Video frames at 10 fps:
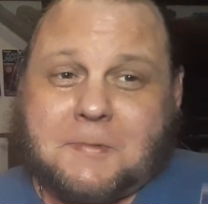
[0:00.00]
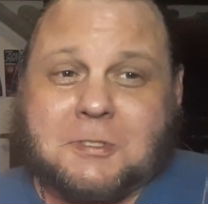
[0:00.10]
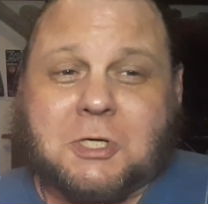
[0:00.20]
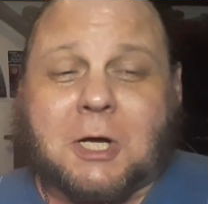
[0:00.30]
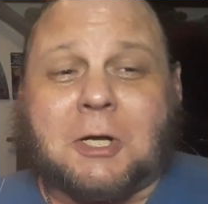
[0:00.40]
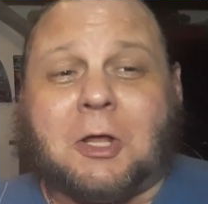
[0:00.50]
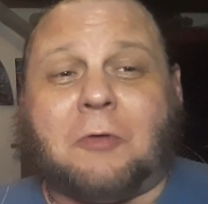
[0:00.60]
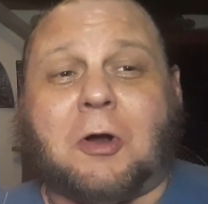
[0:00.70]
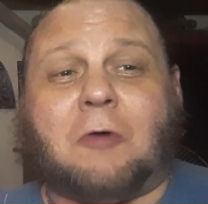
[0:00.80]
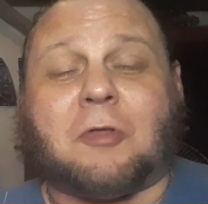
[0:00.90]
Chuck another
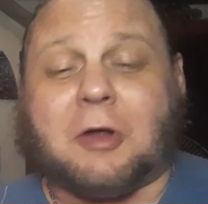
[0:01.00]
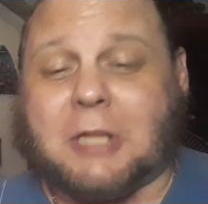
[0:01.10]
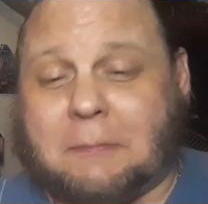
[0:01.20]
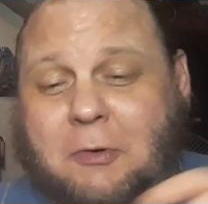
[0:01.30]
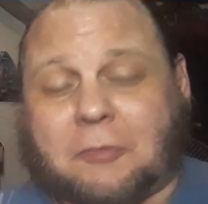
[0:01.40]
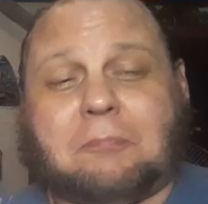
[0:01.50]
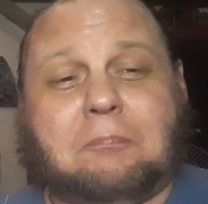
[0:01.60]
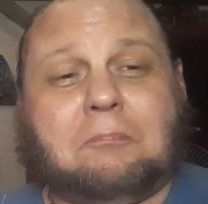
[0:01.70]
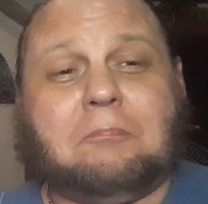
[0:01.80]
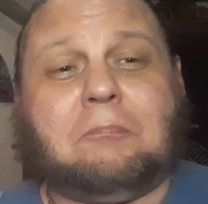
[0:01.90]
one over there, and they both
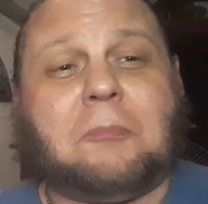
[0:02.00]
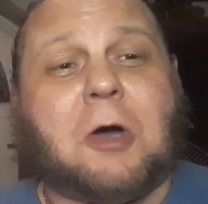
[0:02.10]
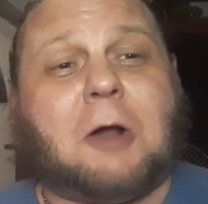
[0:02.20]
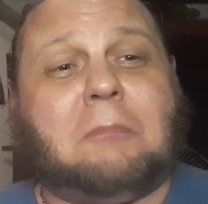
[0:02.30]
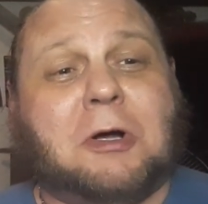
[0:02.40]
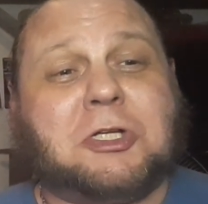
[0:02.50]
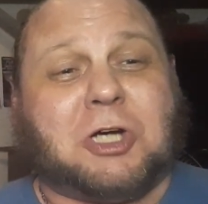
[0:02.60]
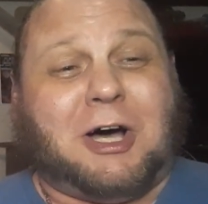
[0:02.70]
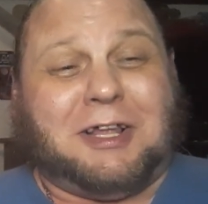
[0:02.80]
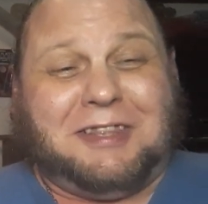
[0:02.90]
got a munch
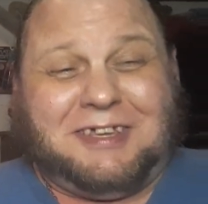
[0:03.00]
on it.